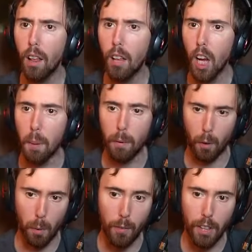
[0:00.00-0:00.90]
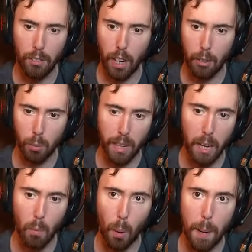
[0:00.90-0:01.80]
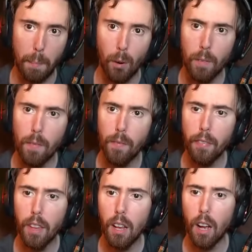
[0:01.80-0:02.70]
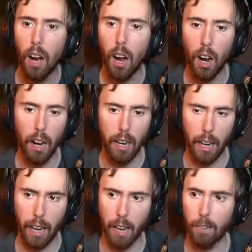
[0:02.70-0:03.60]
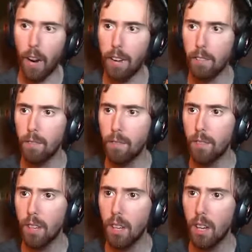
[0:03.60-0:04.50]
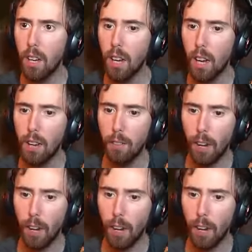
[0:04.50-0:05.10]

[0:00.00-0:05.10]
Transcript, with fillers: Let me remove these guys. We need more people. Uh, invite. Invite.